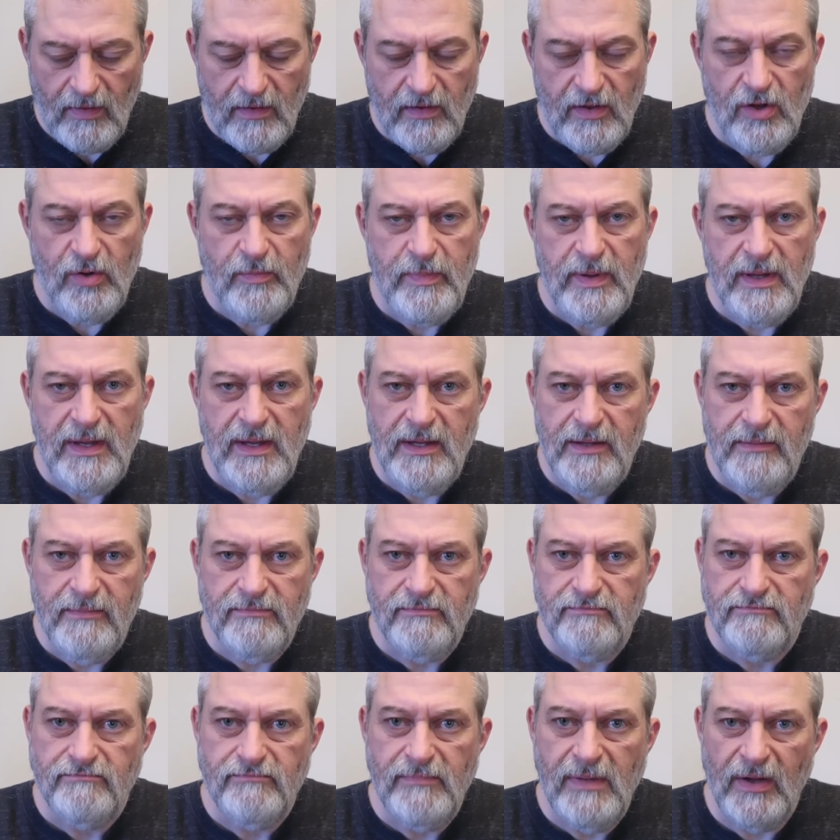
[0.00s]
goopy,
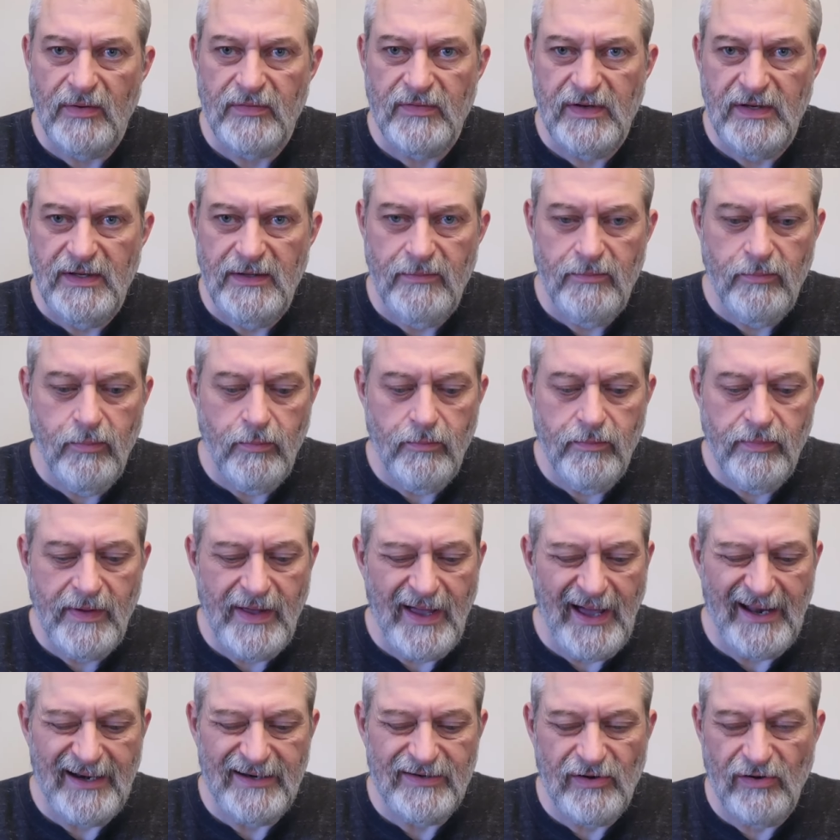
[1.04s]
melty,
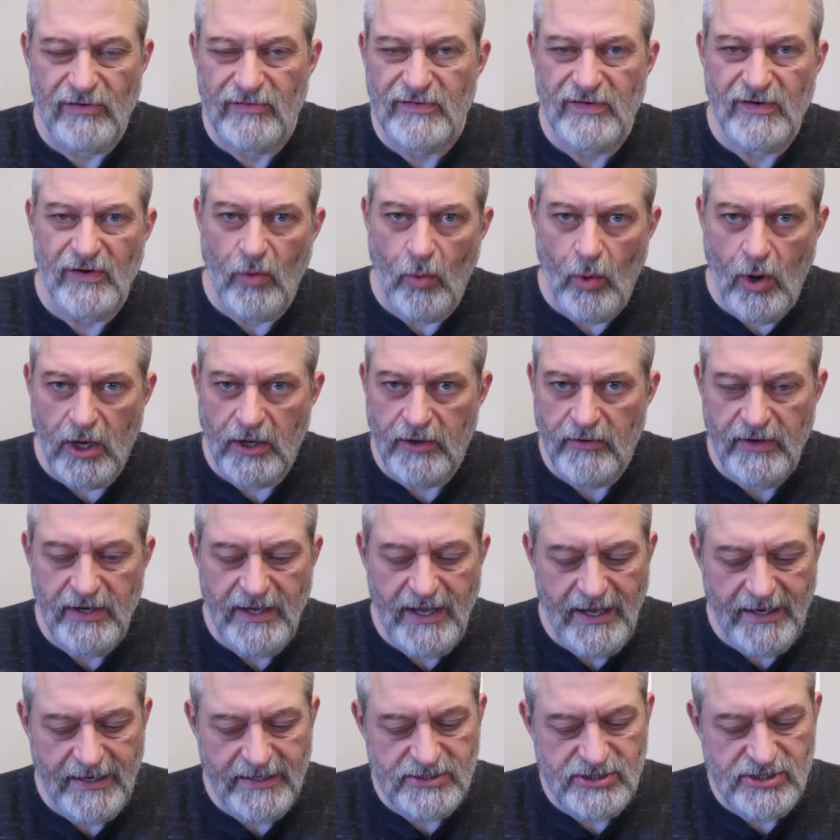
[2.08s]
kind of turns into watery
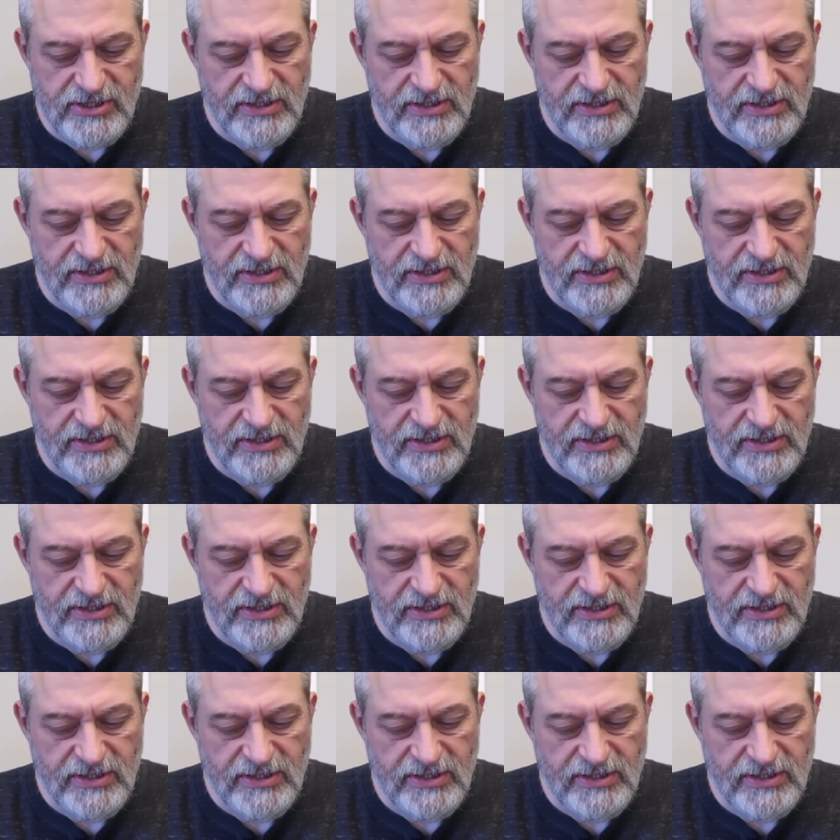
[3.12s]
kind of